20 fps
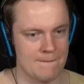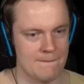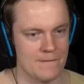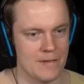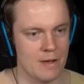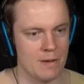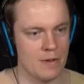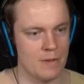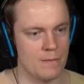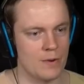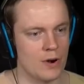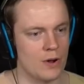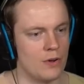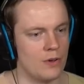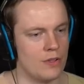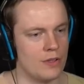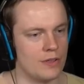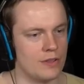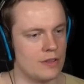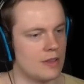I mean, we're
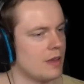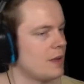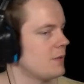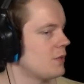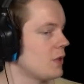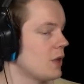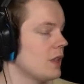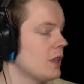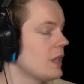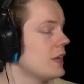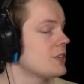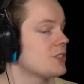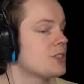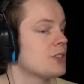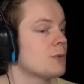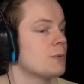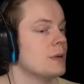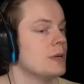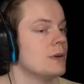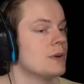only unless the
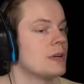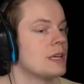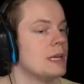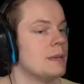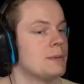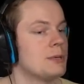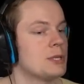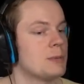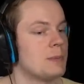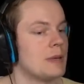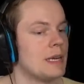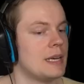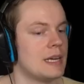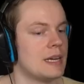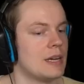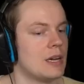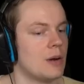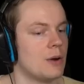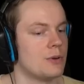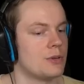wheel keeps spinning,
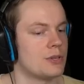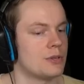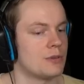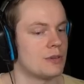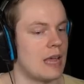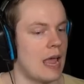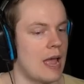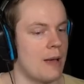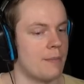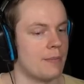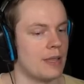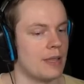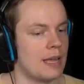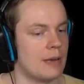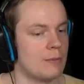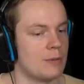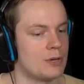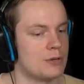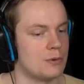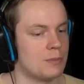ghost gambling,
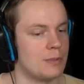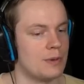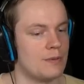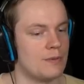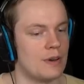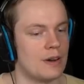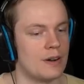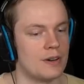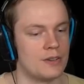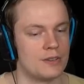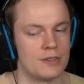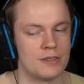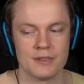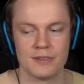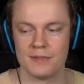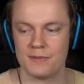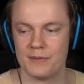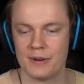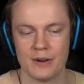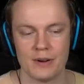which would be very,
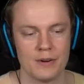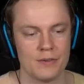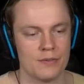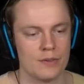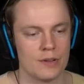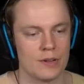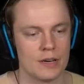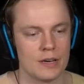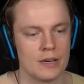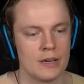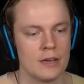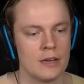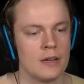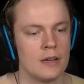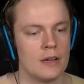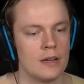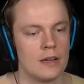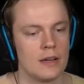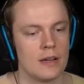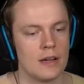very funny.
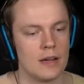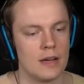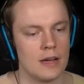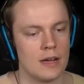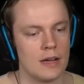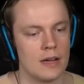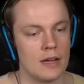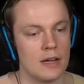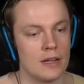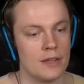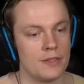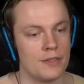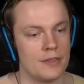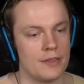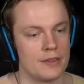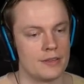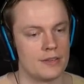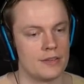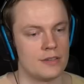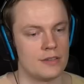Uh,
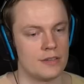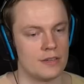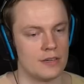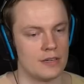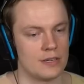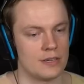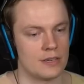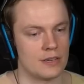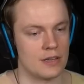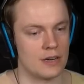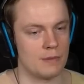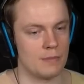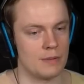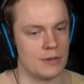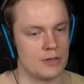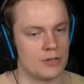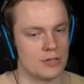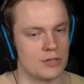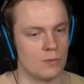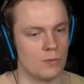this, this is gonna be
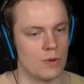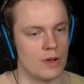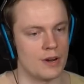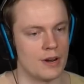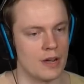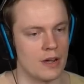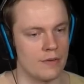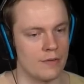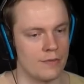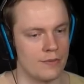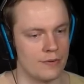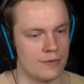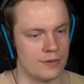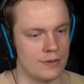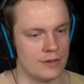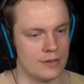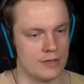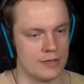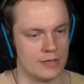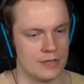just a one-off.
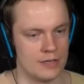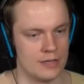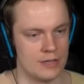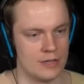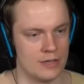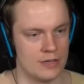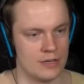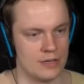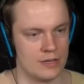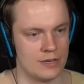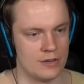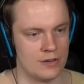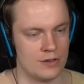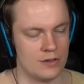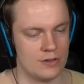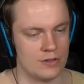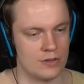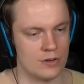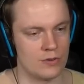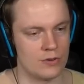
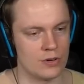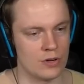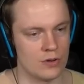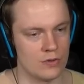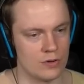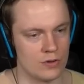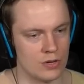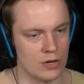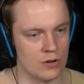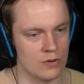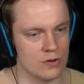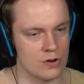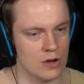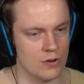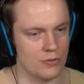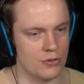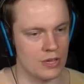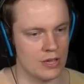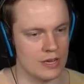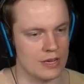So don't don't go
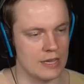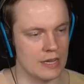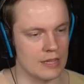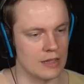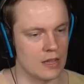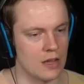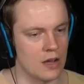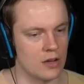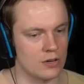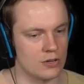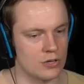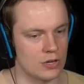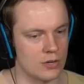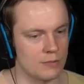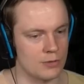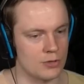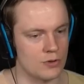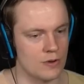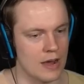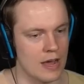thinking long-term
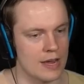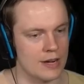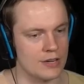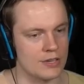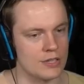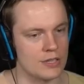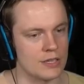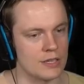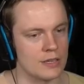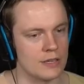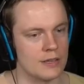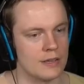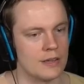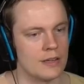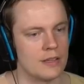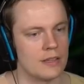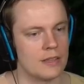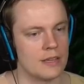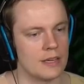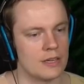strategy.
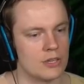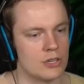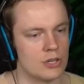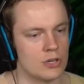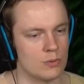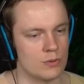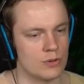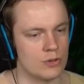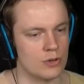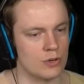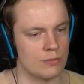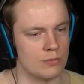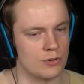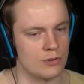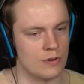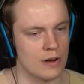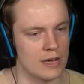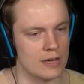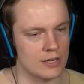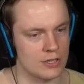Think short-term
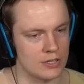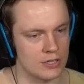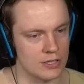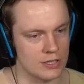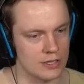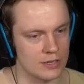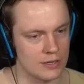strategy.